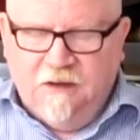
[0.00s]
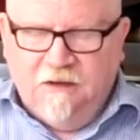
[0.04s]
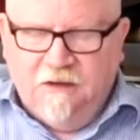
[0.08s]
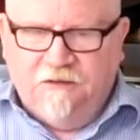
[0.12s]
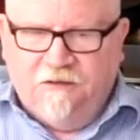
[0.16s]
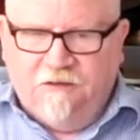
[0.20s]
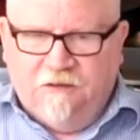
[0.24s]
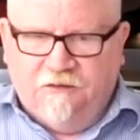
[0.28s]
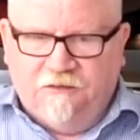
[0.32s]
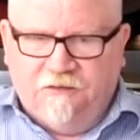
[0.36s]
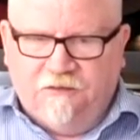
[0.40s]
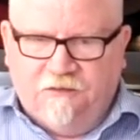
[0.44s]

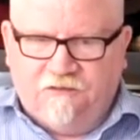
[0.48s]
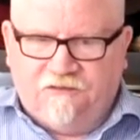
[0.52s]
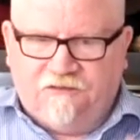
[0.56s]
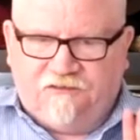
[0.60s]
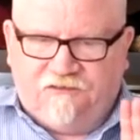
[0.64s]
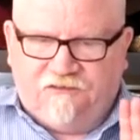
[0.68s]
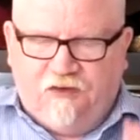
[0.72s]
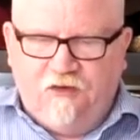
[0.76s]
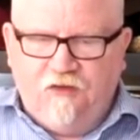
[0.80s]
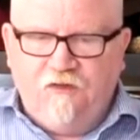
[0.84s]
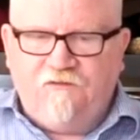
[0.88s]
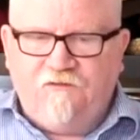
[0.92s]
there's
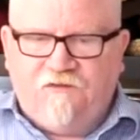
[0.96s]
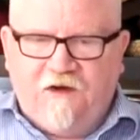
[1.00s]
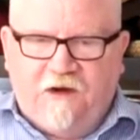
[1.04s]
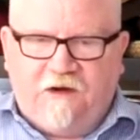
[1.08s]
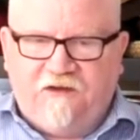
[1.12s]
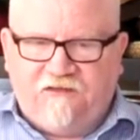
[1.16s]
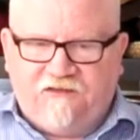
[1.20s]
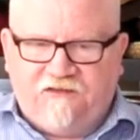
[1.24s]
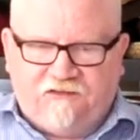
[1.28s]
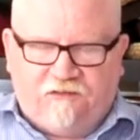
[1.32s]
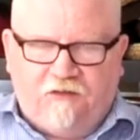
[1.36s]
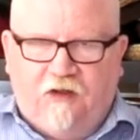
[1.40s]
2
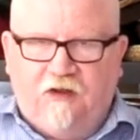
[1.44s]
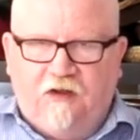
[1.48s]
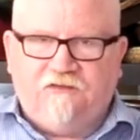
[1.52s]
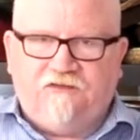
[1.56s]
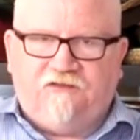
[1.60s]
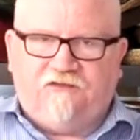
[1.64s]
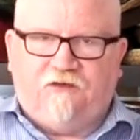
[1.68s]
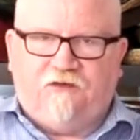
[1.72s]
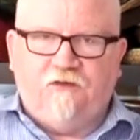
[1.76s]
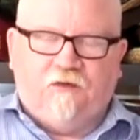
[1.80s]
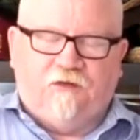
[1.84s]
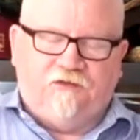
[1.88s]
very strong
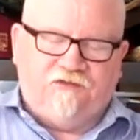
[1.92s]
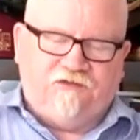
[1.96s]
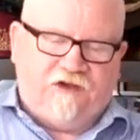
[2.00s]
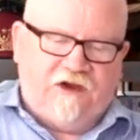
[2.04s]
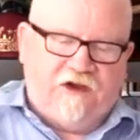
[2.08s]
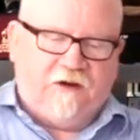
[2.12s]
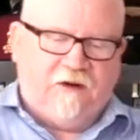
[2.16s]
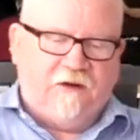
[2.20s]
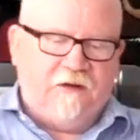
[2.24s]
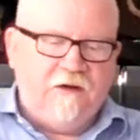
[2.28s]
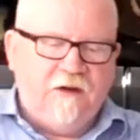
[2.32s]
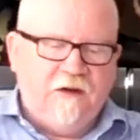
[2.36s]
schools
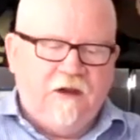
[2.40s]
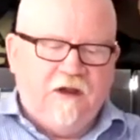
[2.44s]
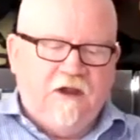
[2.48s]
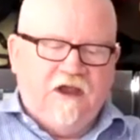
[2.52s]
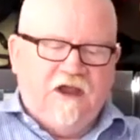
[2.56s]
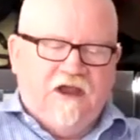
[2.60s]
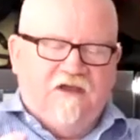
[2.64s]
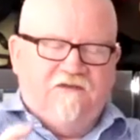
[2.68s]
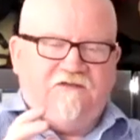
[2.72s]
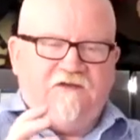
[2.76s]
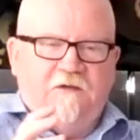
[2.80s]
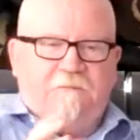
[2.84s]
here.
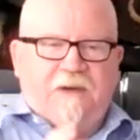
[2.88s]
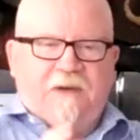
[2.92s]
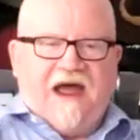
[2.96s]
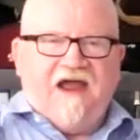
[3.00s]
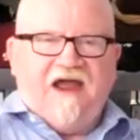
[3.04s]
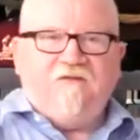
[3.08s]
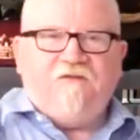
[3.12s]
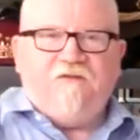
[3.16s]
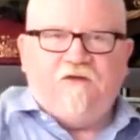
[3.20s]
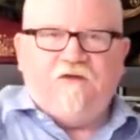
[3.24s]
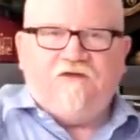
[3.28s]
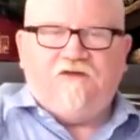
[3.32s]
If you buy
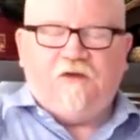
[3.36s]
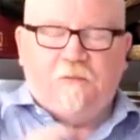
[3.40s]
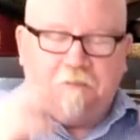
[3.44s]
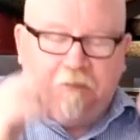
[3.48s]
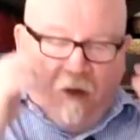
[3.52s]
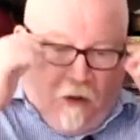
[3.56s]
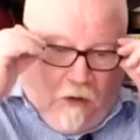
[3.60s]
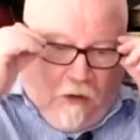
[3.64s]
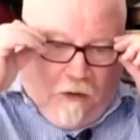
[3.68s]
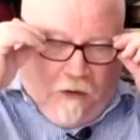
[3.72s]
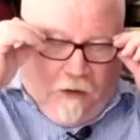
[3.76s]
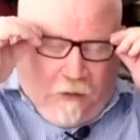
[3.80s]
for
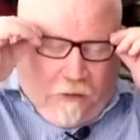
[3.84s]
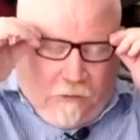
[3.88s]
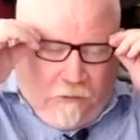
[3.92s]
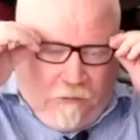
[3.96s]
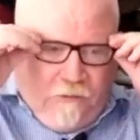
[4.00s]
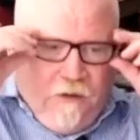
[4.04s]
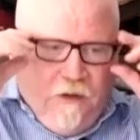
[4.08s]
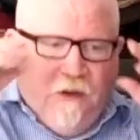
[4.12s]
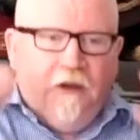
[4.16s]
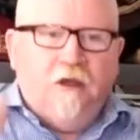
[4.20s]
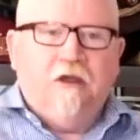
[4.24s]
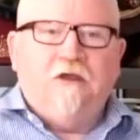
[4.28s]
tomorrow,
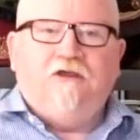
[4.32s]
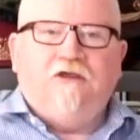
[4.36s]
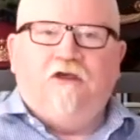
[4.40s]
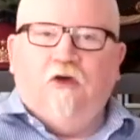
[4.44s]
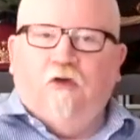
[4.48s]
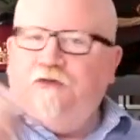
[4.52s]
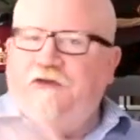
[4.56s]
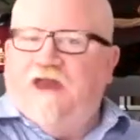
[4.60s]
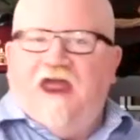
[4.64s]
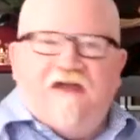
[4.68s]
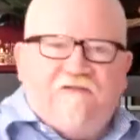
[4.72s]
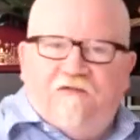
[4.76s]
you'll
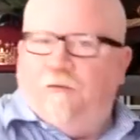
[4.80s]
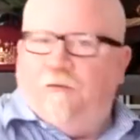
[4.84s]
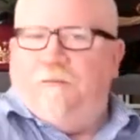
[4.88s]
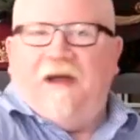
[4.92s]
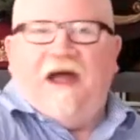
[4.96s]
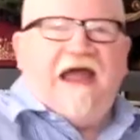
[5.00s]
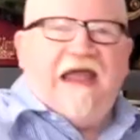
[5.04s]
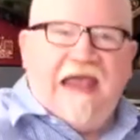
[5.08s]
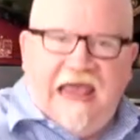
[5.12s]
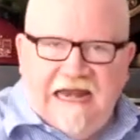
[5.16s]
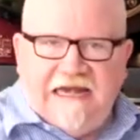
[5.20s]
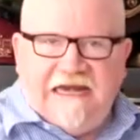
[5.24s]
never
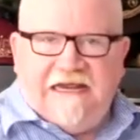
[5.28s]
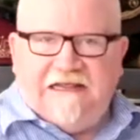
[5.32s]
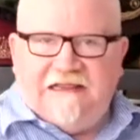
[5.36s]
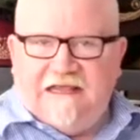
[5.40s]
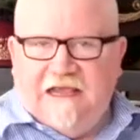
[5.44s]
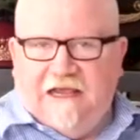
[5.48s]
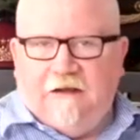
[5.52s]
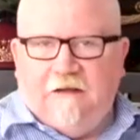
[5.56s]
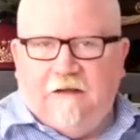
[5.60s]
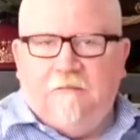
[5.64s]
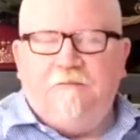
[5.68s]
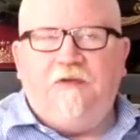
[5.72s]
buy
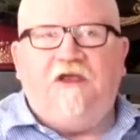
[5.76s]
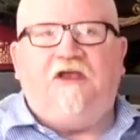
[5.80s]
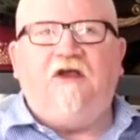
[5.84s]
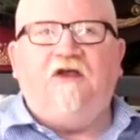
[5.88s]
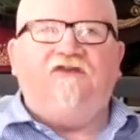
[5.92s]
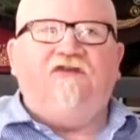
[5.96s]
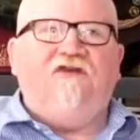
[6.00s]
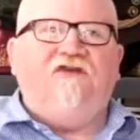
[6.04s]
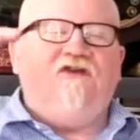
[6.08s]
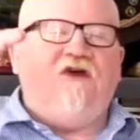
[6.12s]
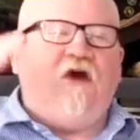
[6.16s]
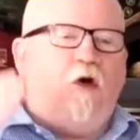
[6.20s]
anything because
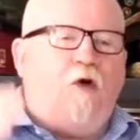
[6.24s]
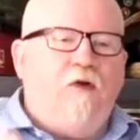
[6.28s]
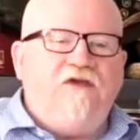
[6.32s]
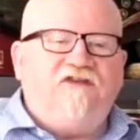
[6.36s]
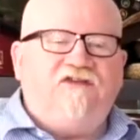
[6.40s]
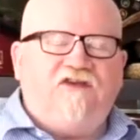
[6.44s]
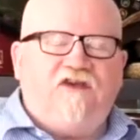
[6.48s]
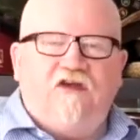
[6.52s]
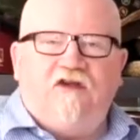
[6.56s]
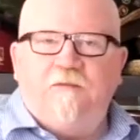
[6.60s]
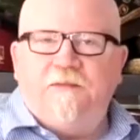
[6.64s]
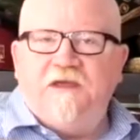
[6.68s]
there's always
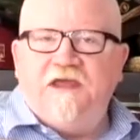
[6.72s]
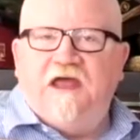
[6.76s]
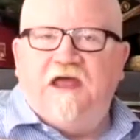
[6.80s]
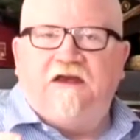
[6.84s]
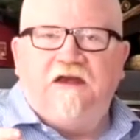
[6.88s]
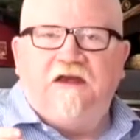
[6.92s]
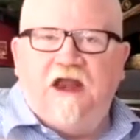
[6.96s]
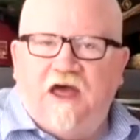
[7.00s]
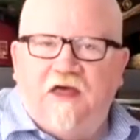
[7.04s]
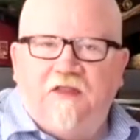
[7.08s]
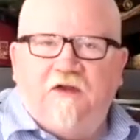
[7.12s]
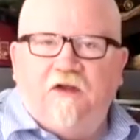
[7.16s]
going to be
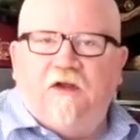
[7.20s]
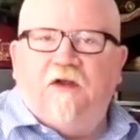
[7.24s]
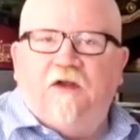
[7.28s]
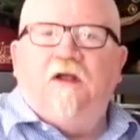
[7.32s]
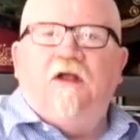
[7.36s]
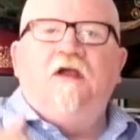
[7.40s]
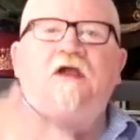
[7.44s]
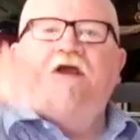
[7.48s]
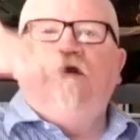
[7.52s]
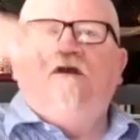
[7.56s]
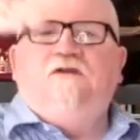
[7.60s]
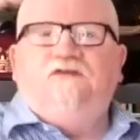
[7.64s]
another
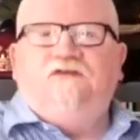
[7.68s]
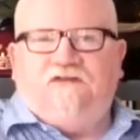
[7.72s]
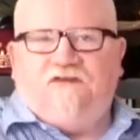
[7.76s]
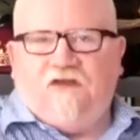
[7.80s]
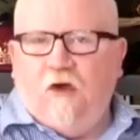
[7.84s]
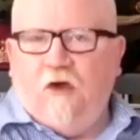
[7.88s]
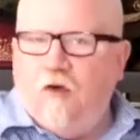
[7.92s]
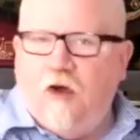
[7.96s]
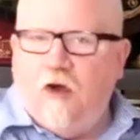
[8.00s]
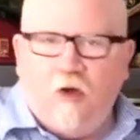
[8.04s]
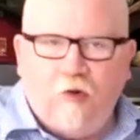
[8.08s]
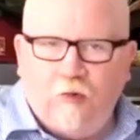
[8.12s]

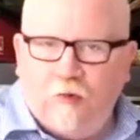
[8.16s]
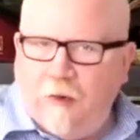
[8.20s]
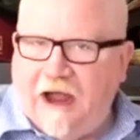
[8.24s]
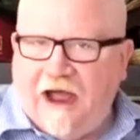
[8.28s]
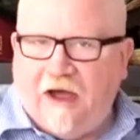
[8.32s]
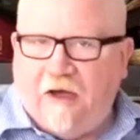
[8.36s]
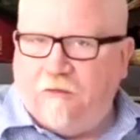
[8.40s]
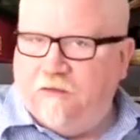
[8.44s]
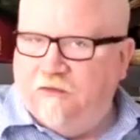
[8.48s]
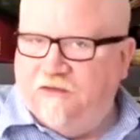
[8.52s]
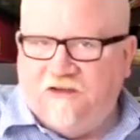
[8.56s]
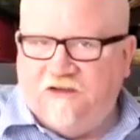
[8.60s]
Soho
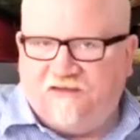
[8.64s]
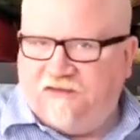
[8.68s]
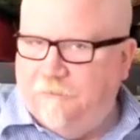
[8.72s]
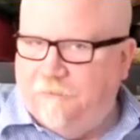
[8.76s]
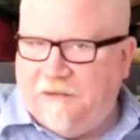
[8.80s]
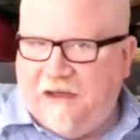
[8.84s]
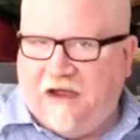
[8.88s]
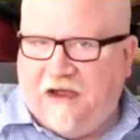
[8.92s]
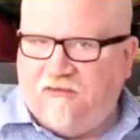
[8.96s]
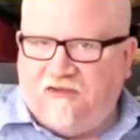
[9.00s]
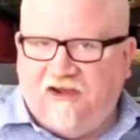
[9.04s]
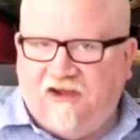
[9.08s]
router that's
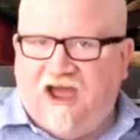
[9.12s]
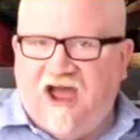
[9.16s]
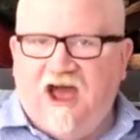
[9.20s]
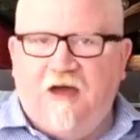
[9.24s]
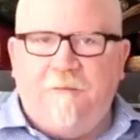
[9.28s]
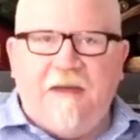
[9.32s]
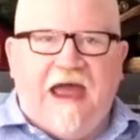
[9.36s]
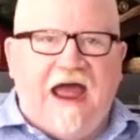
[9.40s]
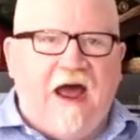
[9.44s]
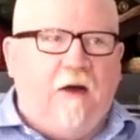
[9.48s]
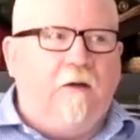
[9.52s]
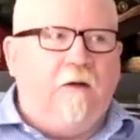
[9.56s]
about to come
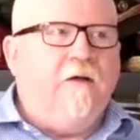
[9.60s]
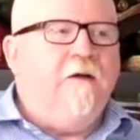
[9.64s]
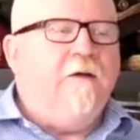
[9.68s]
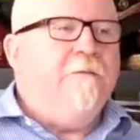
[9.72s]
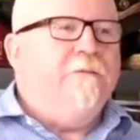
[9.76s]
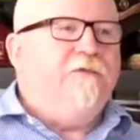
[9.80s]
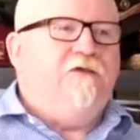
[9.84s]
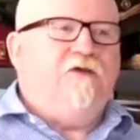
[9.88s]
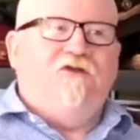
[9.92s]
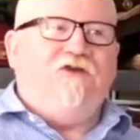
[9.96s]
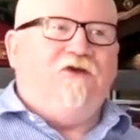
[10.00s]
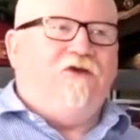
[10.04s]
out.
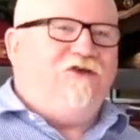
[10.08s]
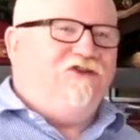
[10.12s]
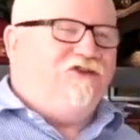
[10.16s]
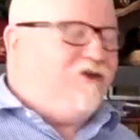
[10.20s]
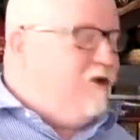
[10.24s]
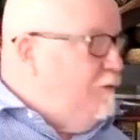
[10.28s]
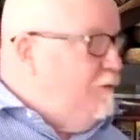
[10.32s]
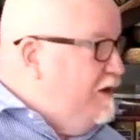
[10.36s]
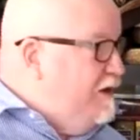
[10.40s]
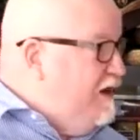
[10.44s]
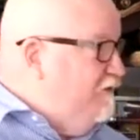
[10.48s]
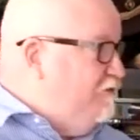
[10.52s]
There's always going to be a